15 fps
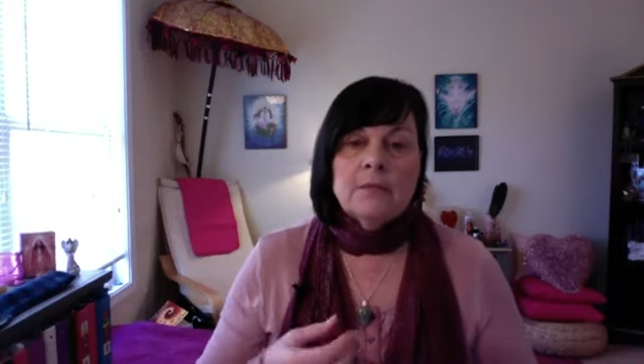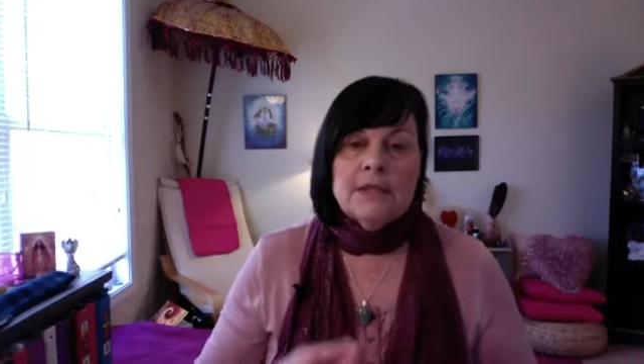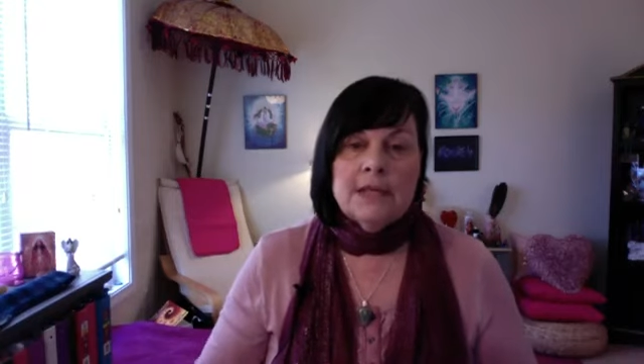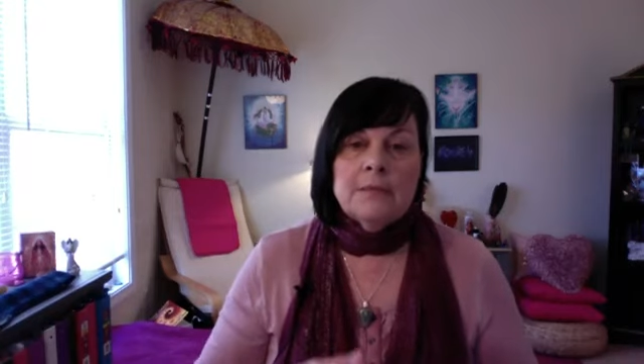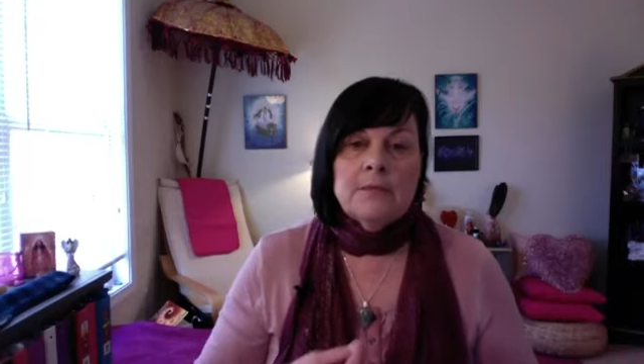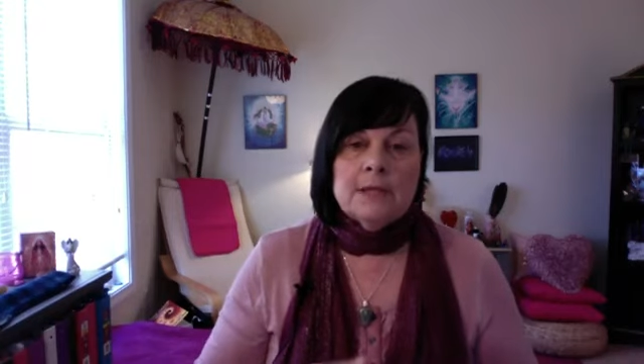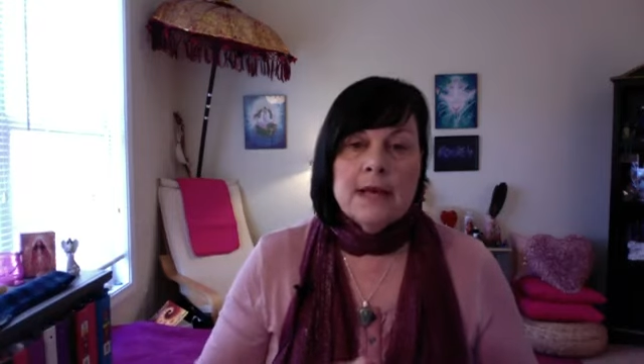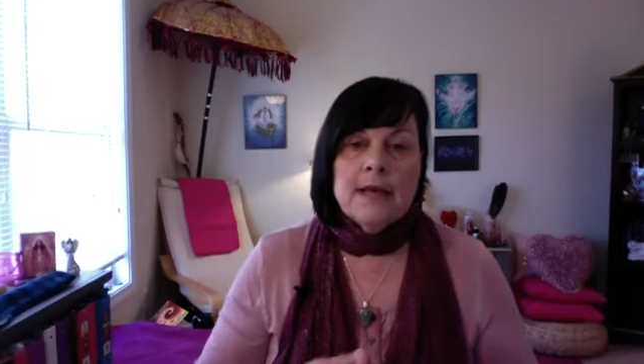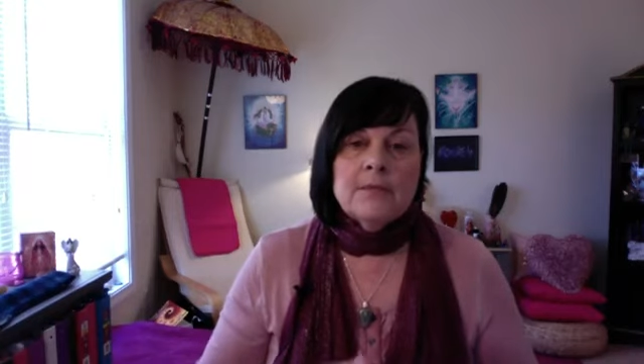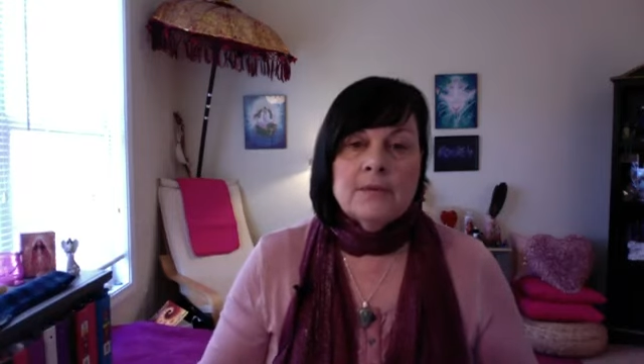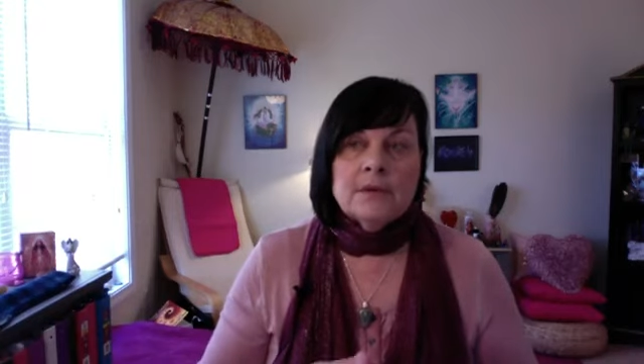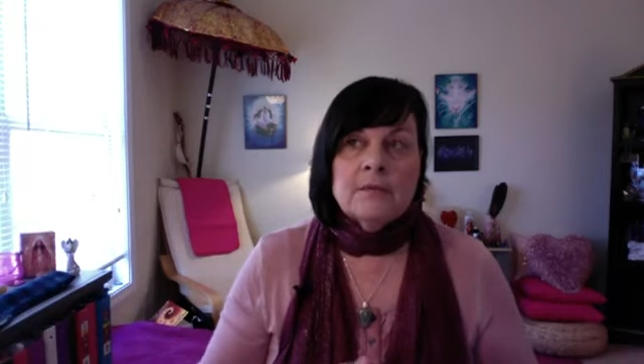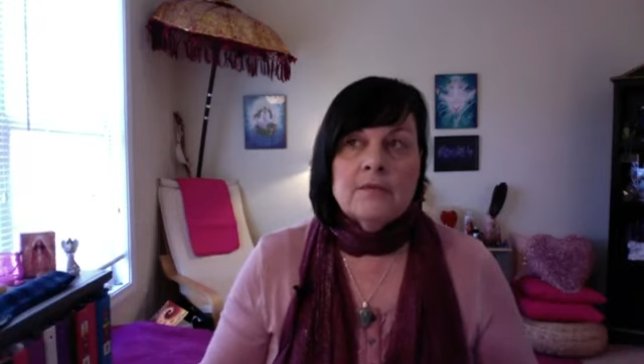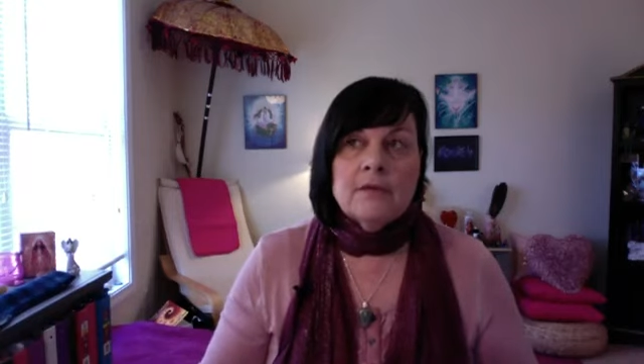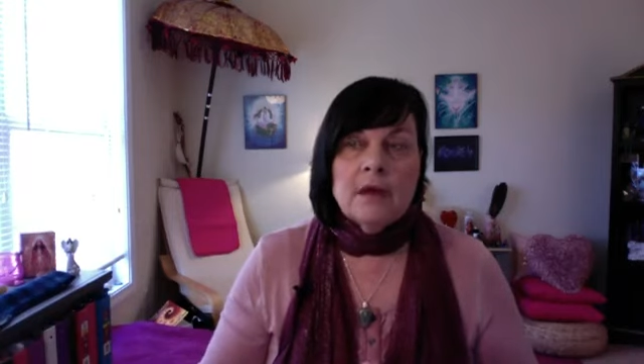deep
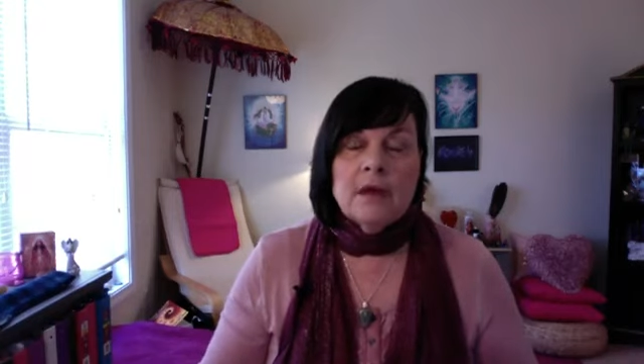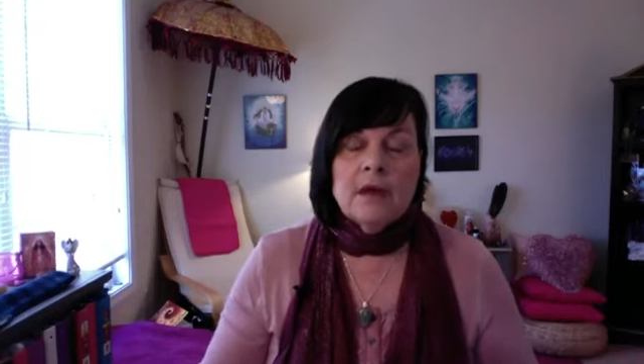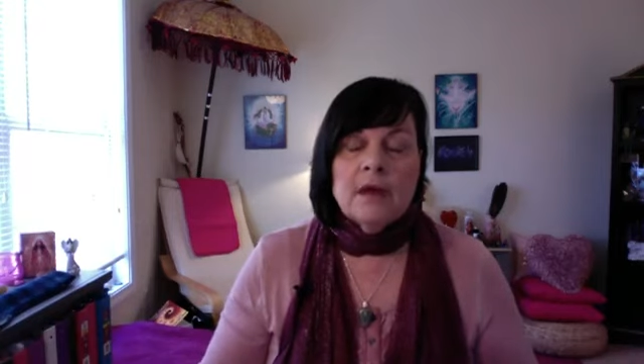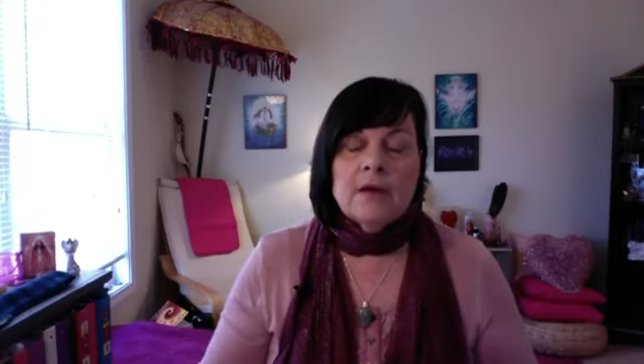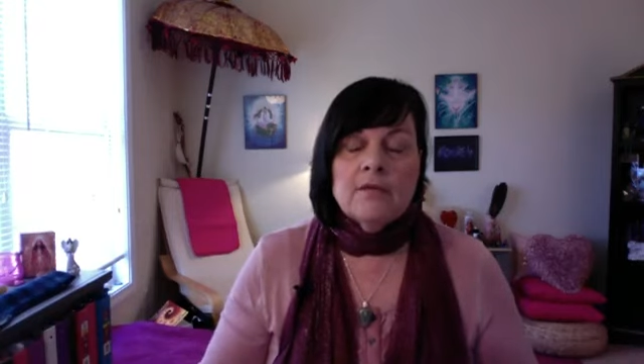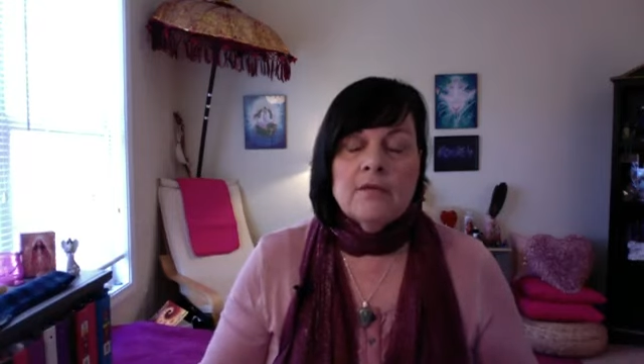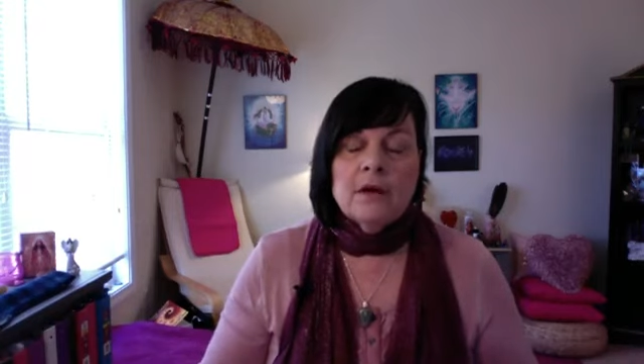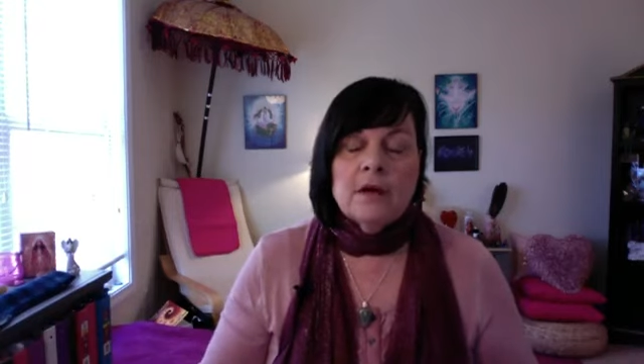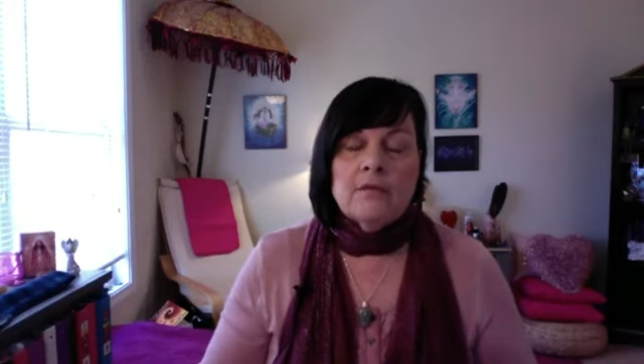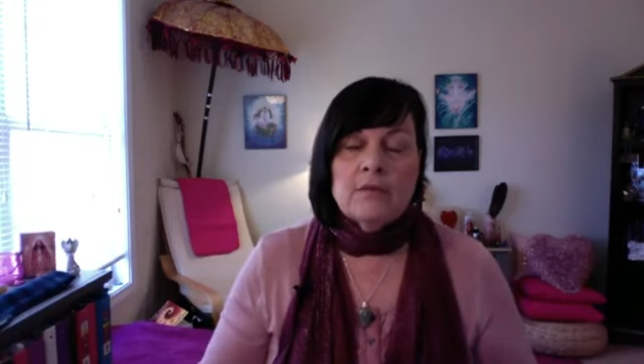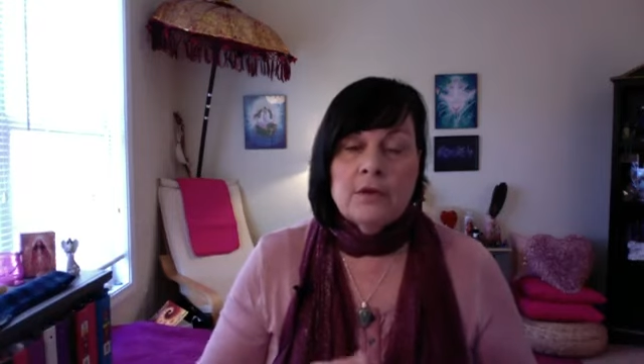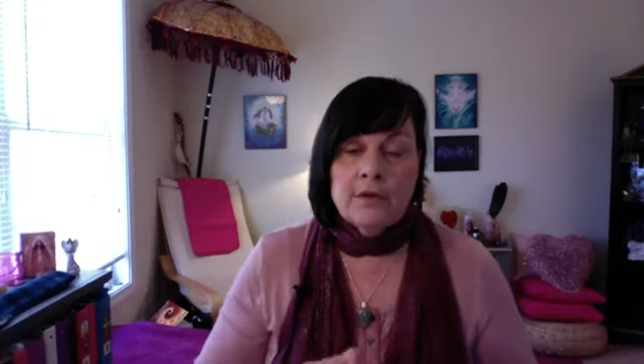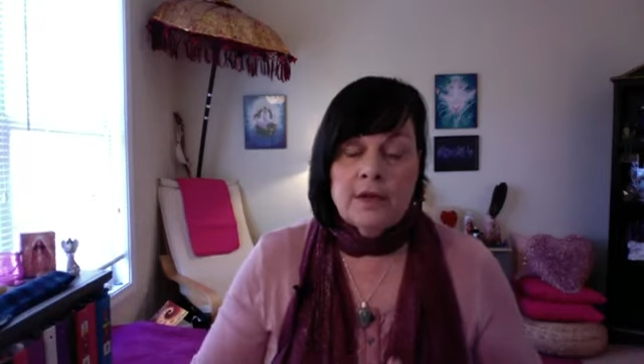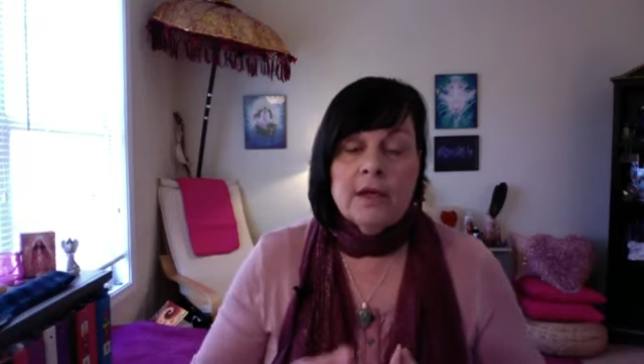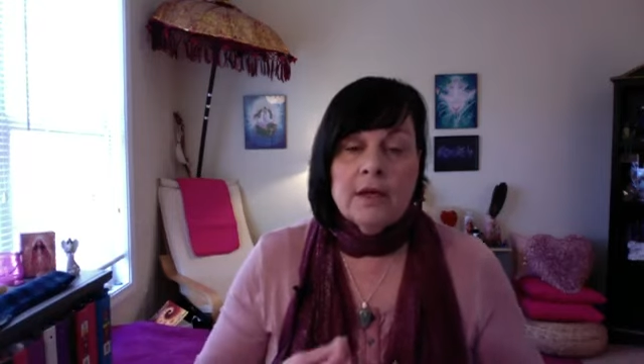depths of
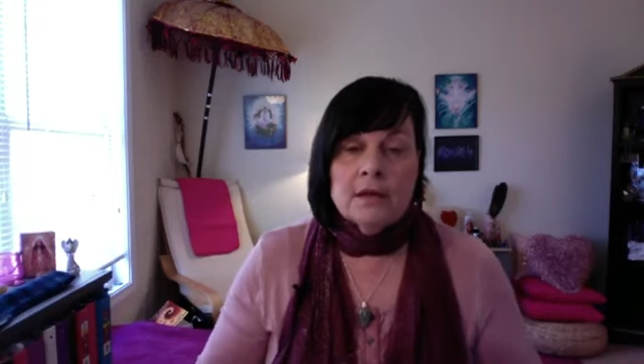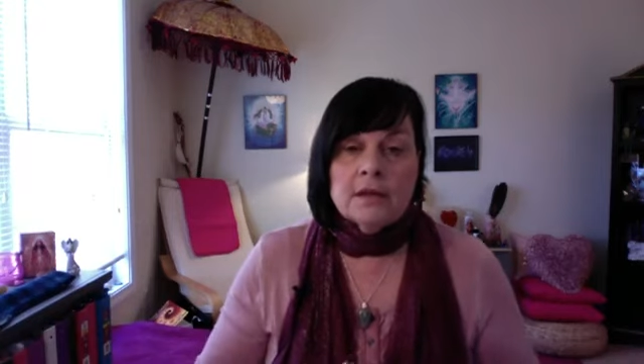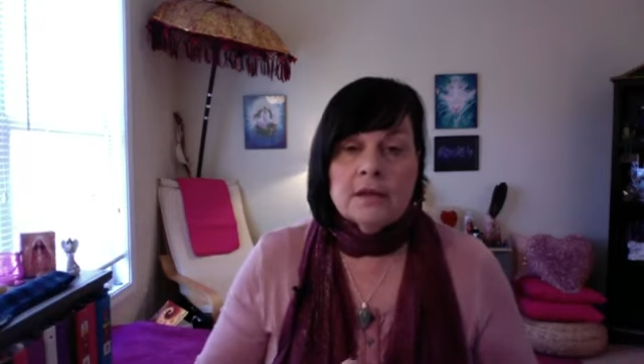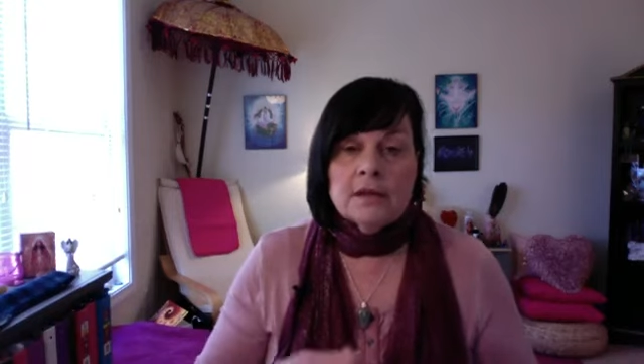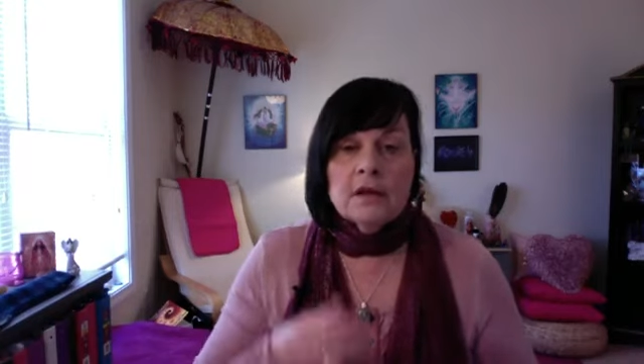within us,